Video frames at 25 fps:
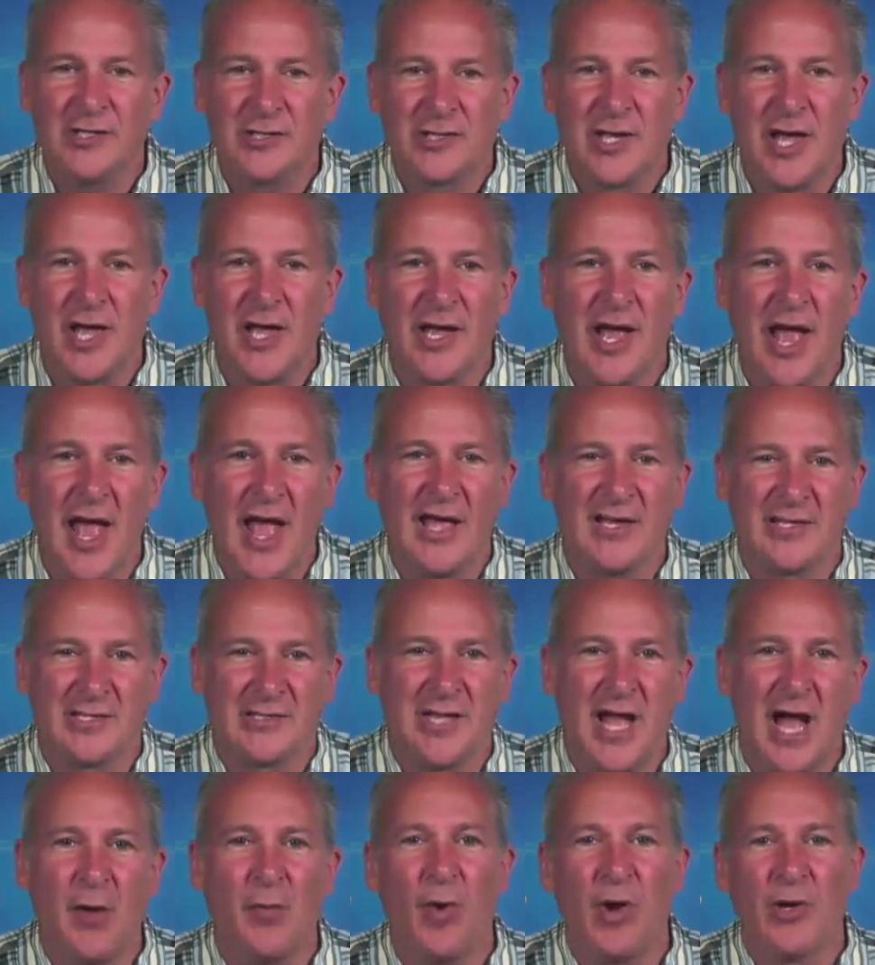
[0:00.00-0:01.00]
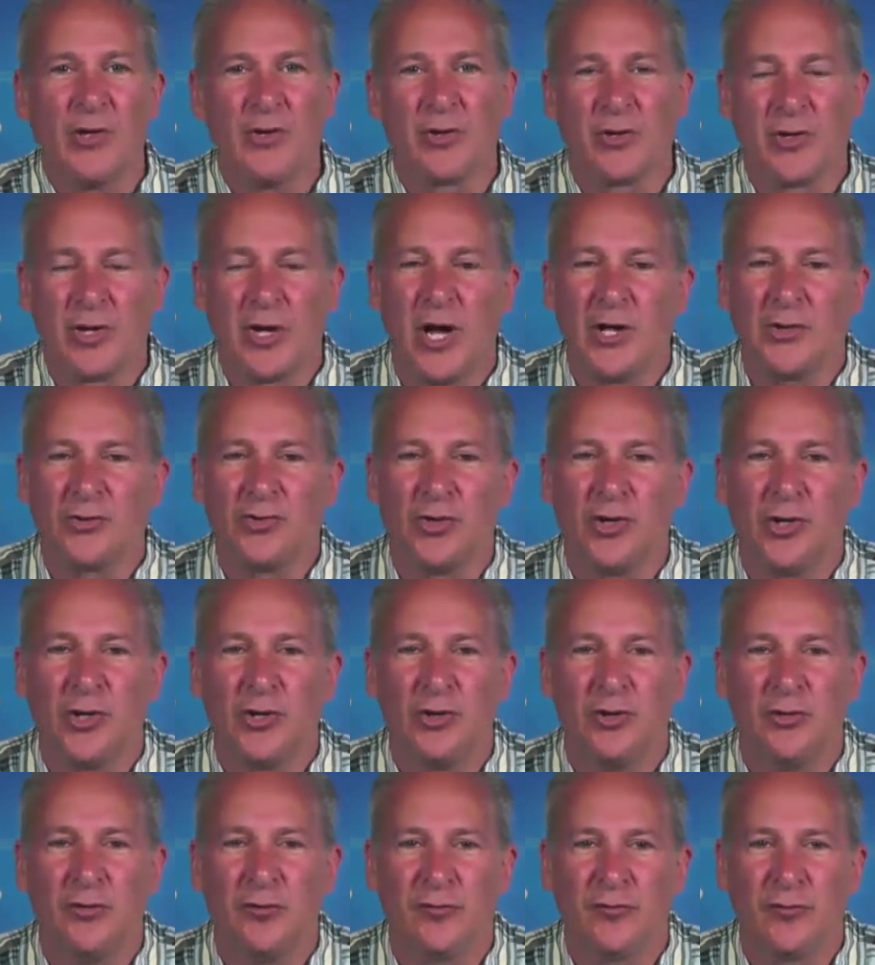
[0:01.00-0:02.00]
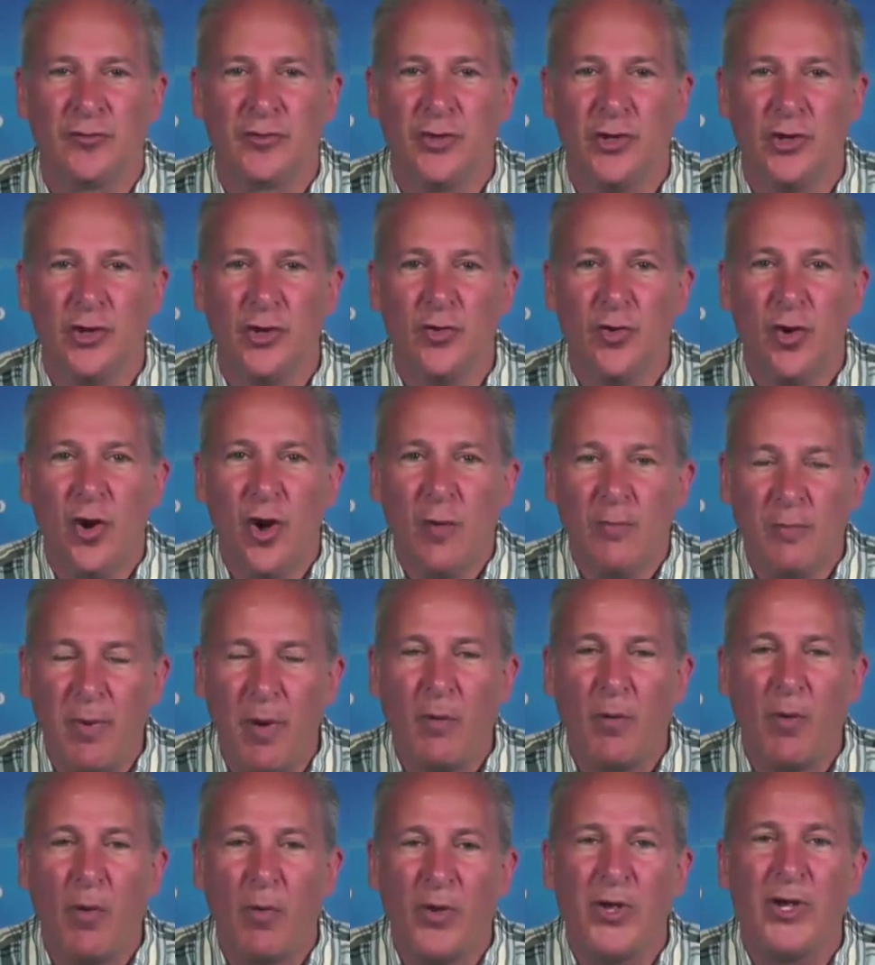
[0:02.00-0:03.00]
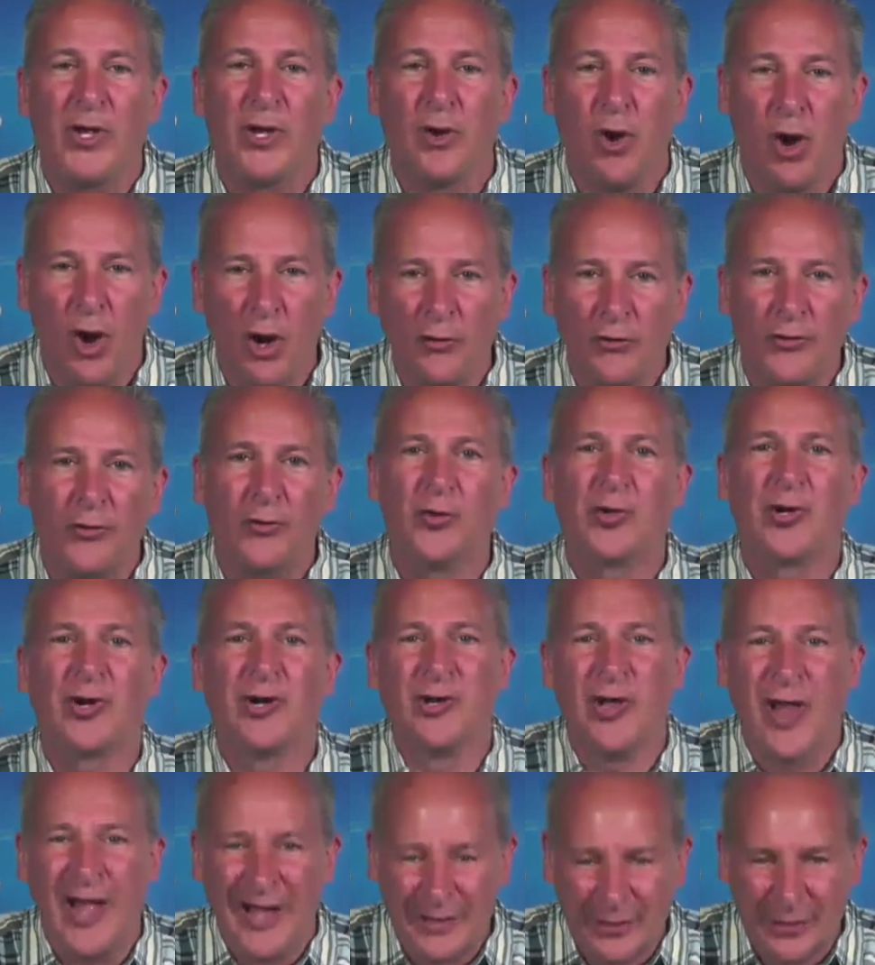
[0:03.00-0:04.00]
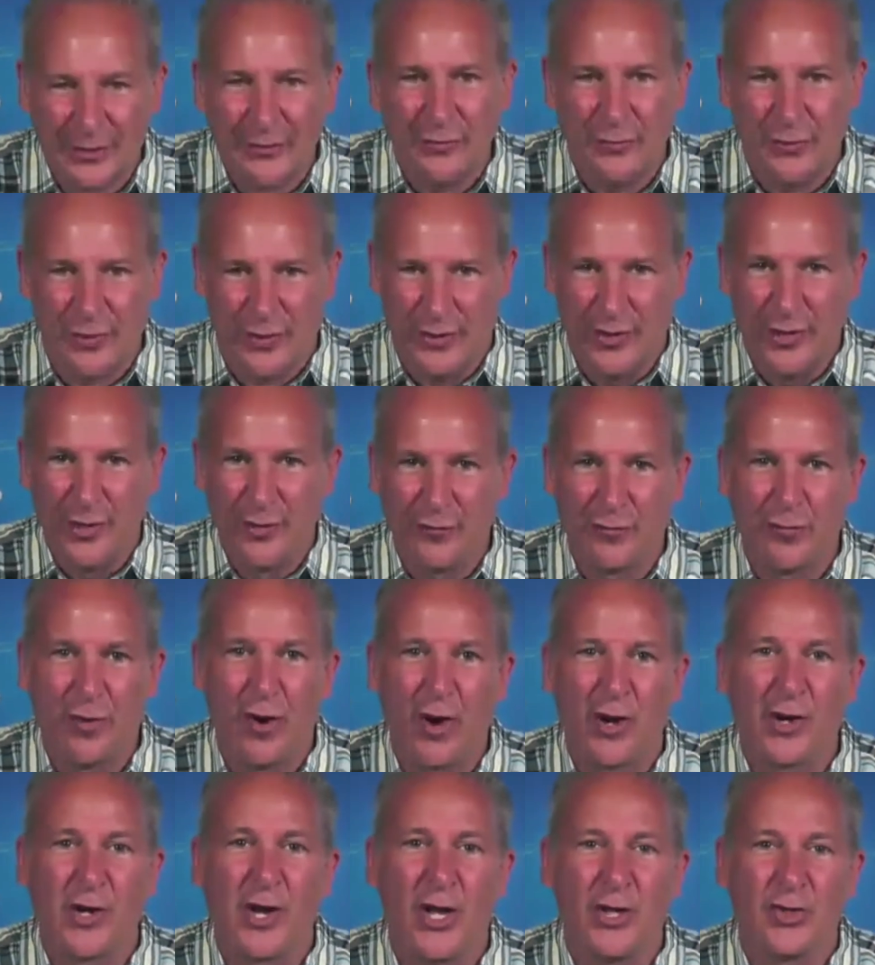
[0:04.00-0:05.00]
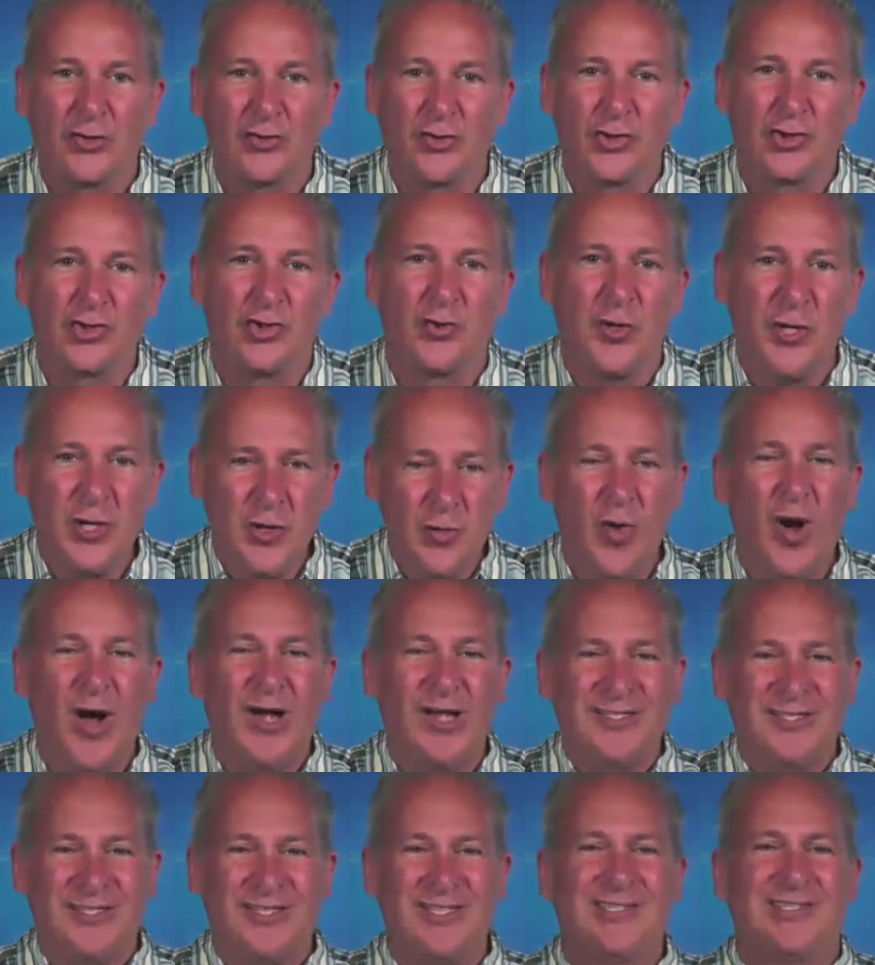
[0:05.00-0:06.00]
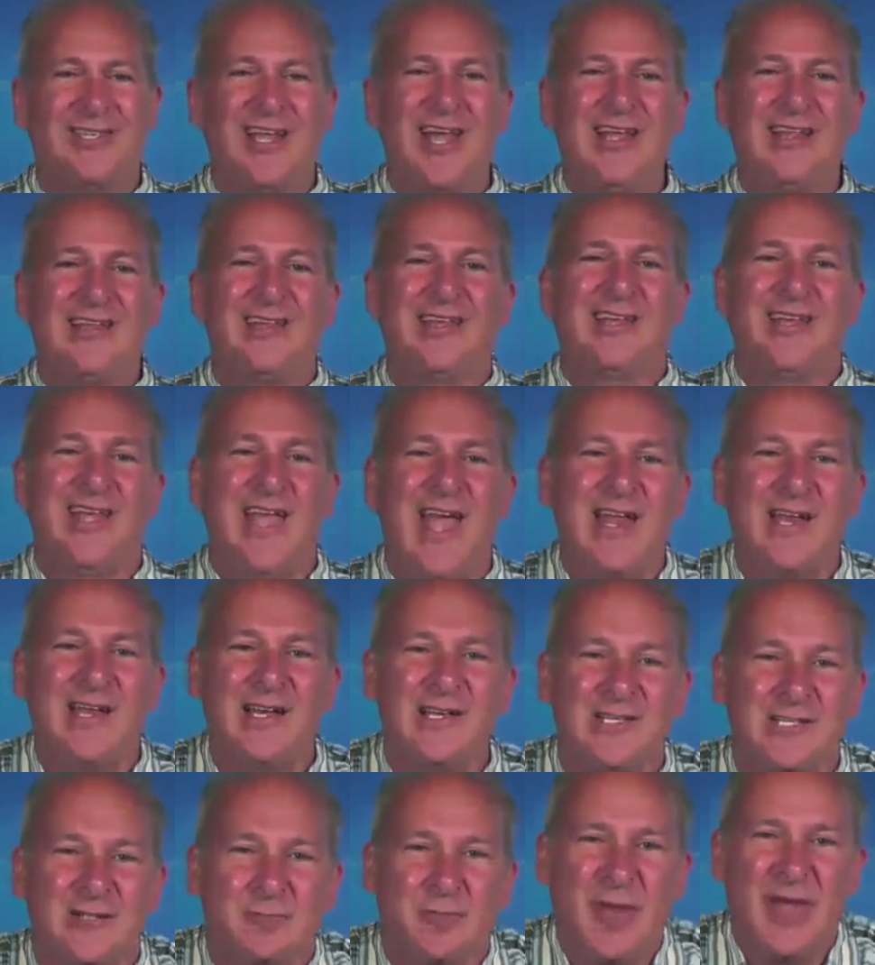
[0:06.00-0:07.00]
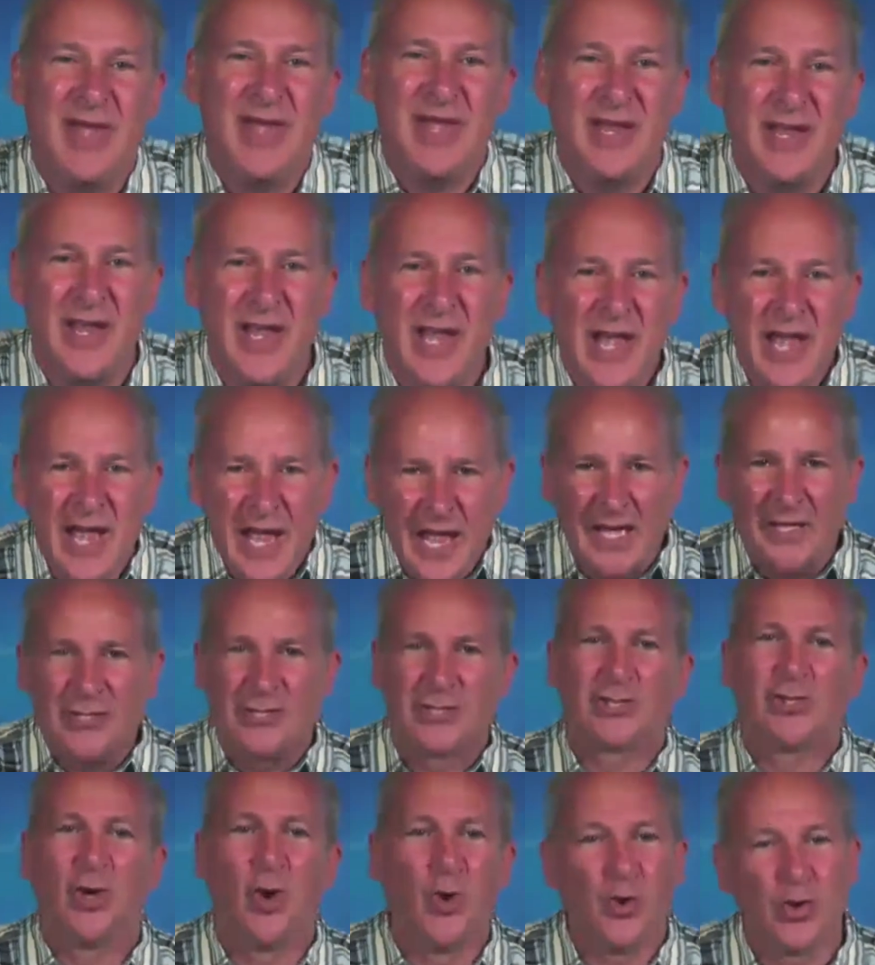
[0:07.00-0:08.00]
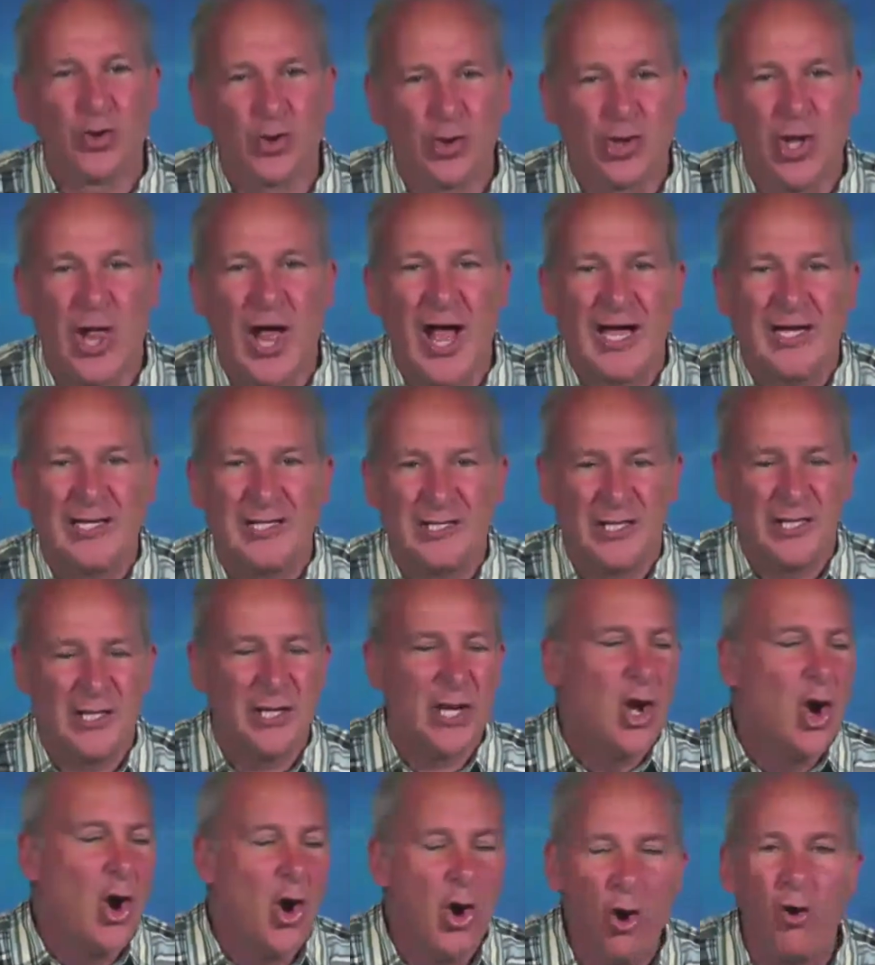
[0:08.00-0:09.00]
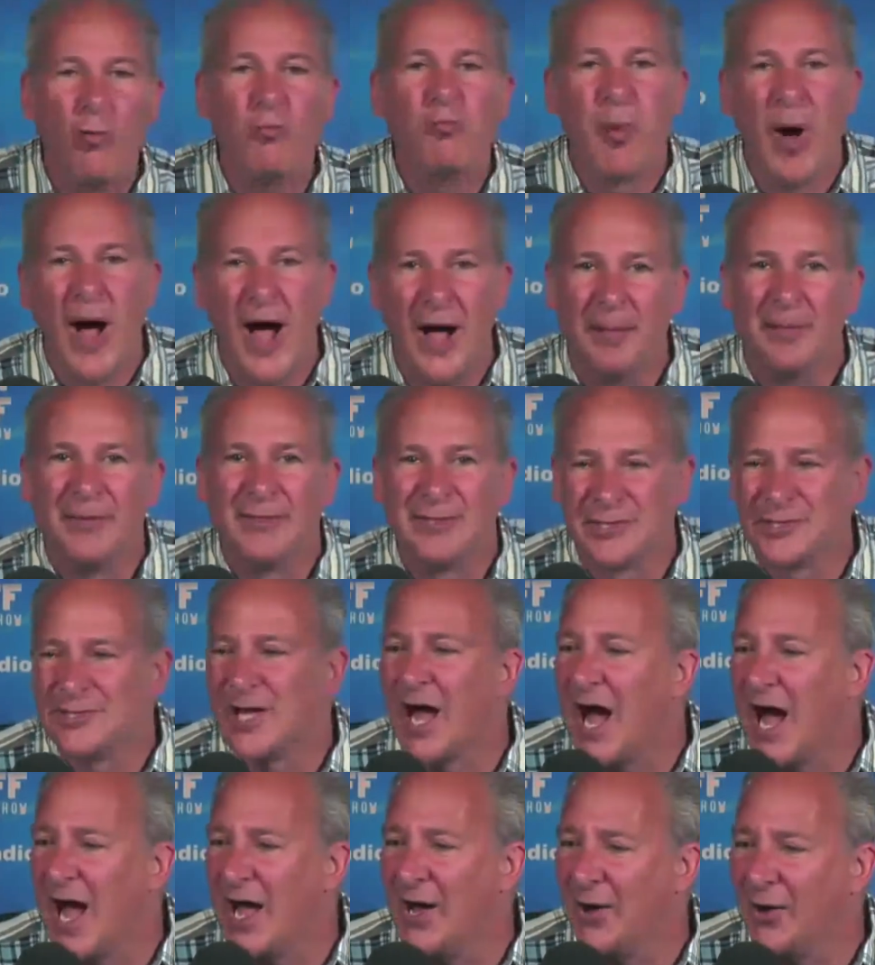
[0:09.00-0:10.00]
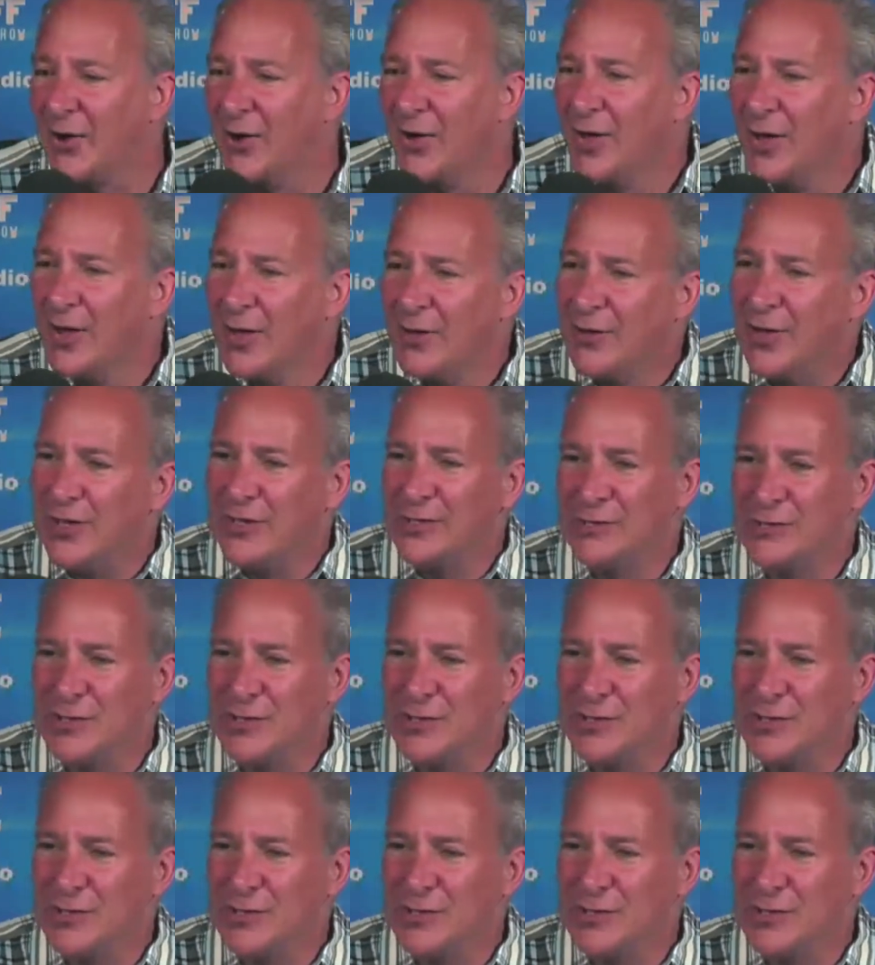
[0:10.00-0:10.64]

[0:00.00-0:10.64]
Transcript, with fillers: He's saying, ask not what your country can do for you, but what we can all do collectively for our country. So he wants to take the Kennedy spin and socialize it Obama style.